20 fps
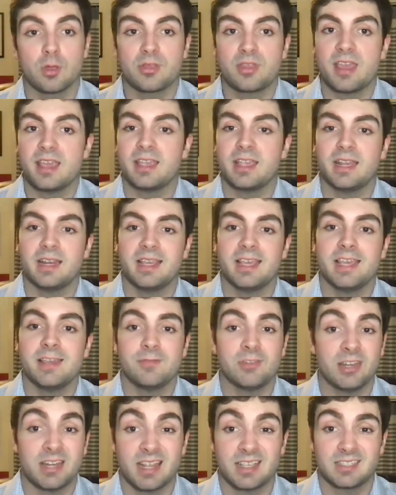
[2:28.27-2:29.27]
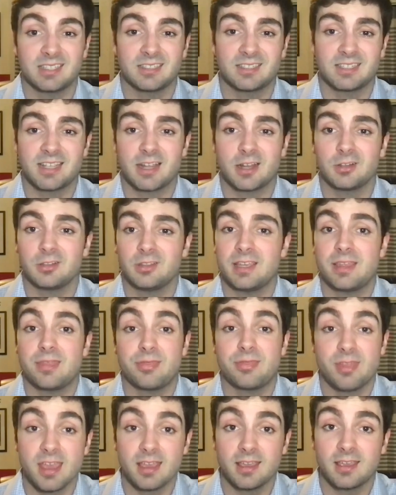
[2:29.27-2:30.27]
they can even necessarily
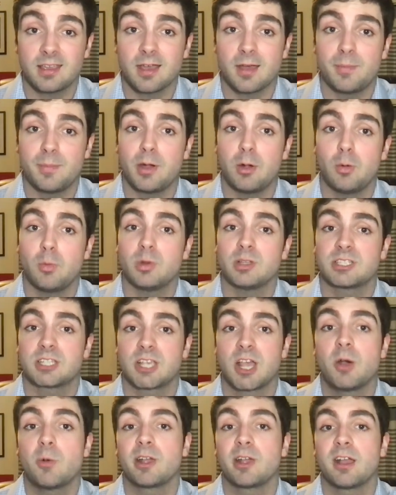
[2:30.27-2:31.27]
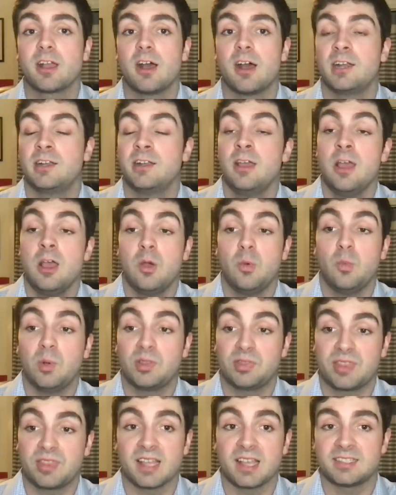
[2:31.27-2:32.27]
think about what's going on
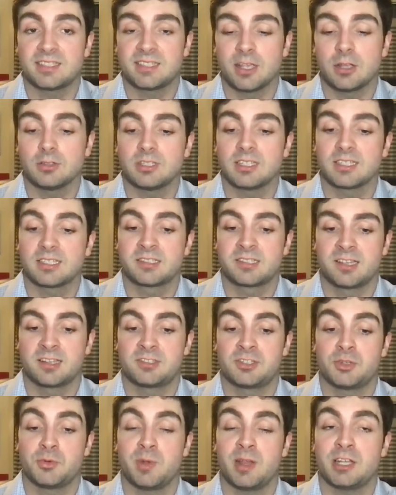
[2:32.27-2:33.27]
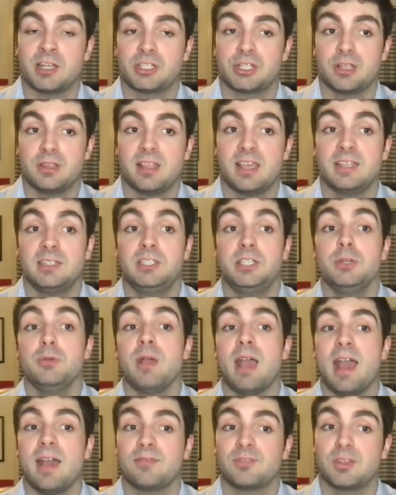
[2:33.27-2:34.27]
with that Celtics situation. They do
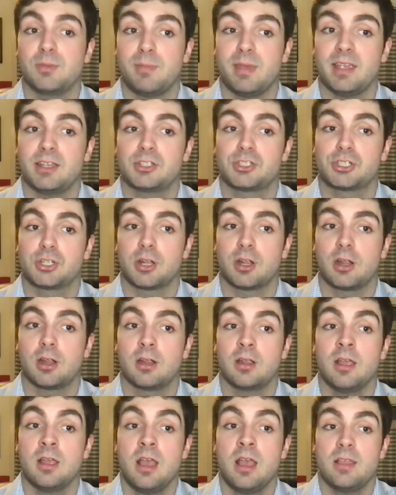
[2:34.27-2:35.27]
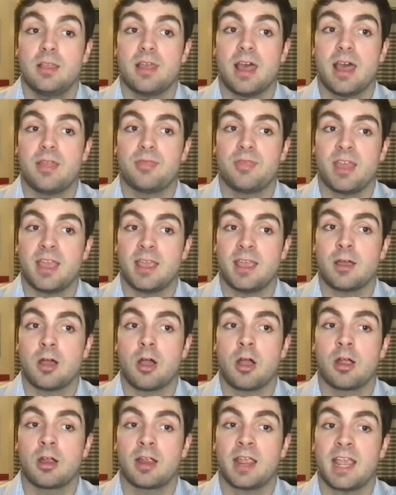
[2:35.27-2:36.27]
have to make sure that they
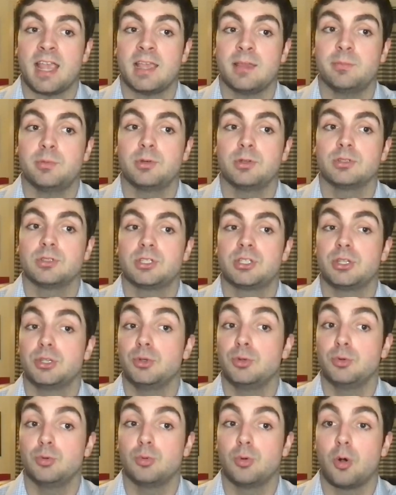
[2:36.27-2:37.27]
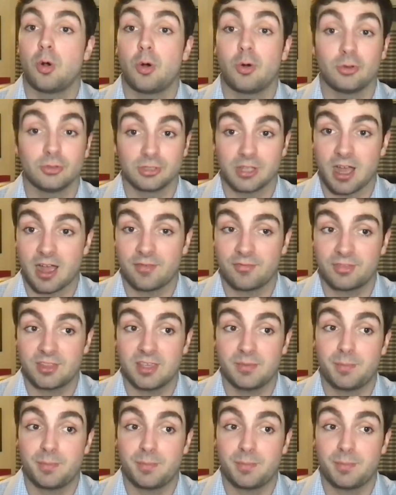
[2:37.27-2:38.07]
are able to hold off the